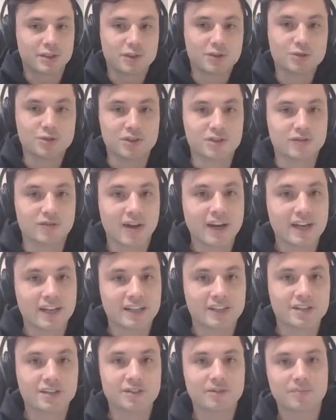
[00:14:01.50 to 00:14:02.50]
a huge
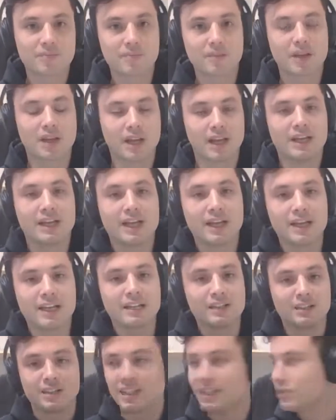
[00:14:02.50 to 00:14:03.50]
advantage. It
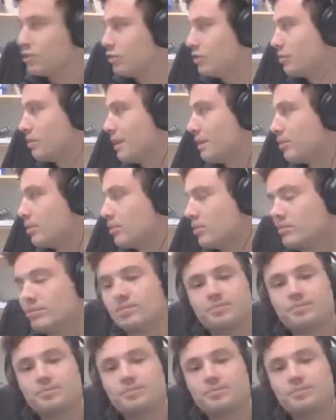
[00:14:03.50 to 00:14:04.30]
endears you to people.